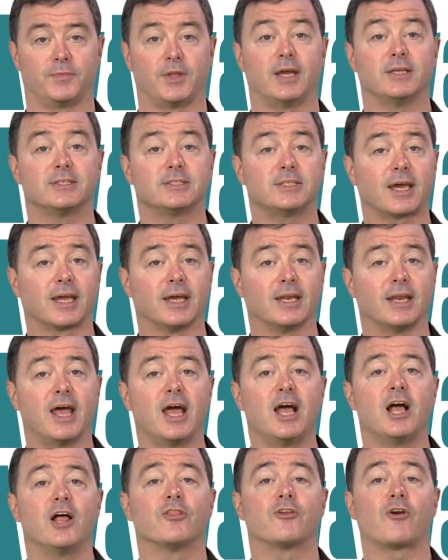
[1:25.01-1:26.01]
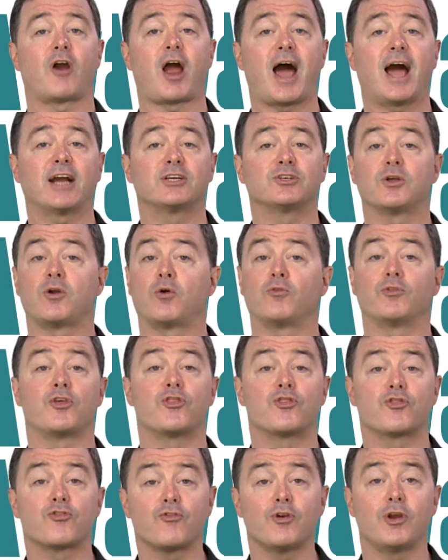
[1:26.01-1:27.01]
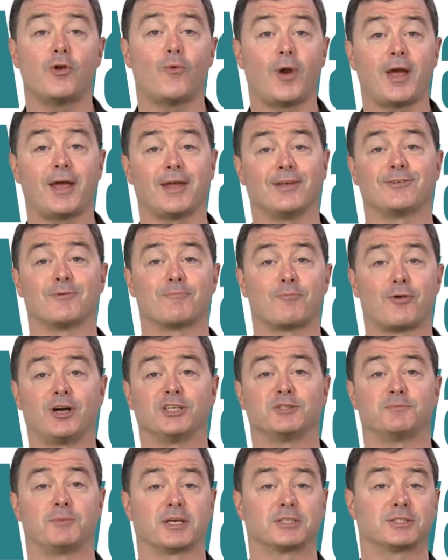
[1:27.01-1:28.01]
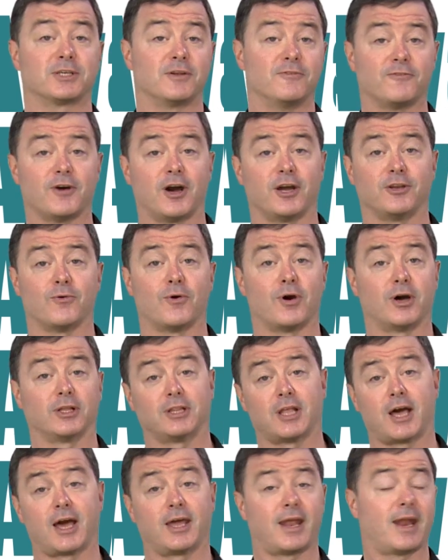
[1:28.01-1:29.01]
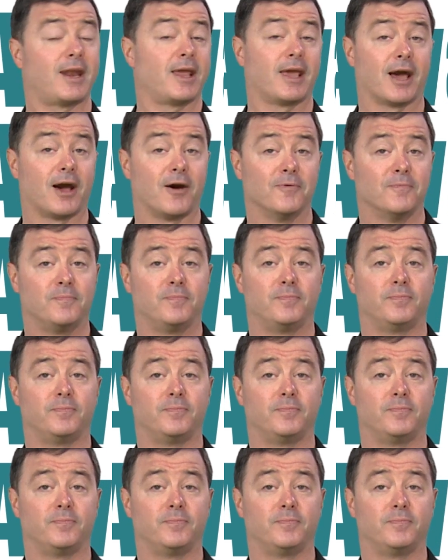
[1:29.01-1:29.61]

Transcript: And second, there are actually only 3 ways that prospects can find you online anyhow.